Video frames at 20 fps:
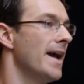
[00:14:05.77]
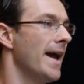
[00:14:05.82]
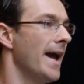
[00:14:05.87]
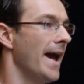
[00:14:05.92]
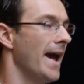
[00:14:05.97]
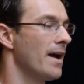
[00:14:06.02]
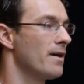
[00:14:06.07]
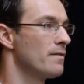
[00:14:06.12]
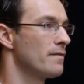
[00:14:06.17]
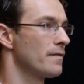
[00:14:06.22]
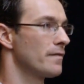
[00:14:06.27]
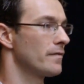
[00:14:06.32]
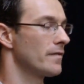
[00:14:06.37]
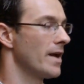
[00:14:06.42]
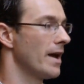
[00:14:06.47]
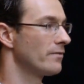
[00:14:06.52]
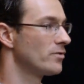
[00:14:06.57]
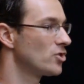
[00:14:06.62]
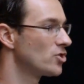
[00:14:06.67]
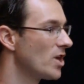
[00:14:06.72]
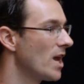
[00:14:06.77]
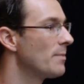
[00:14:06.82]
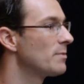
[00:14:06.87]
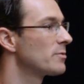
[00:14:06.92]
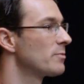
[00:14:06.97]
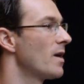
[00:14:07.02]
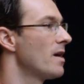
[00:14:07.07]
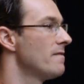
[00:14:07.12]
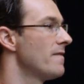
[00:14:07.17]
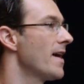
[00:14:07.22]
have
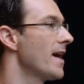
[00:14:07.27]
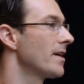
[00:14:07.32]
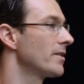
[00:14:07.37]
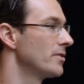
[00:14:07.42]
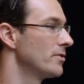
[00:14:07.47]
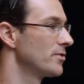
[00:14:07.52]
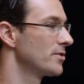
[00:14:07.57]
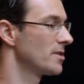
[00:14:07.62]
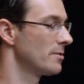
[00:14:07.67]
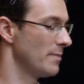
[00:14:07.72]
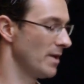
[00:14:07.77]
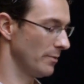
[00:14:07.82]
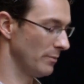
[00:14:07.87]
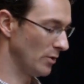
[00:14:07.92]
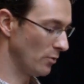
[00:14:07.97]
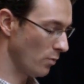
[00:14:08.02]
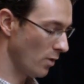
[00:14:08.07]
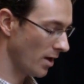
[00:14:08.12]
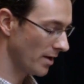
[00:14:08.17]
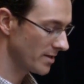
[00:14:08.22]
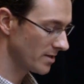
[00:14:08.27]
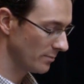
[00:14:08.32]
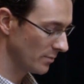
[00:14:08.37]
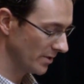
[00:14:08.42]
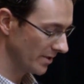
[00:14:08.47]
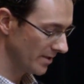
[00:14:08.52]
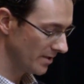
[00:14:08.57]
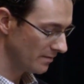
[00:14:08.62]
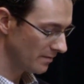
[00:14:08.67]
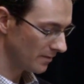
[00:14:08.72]
shaped my values to make me want to
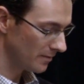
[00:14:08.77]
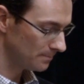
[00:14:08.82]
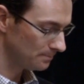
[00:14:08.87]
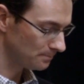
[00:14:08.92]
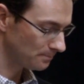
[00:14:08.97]
believe.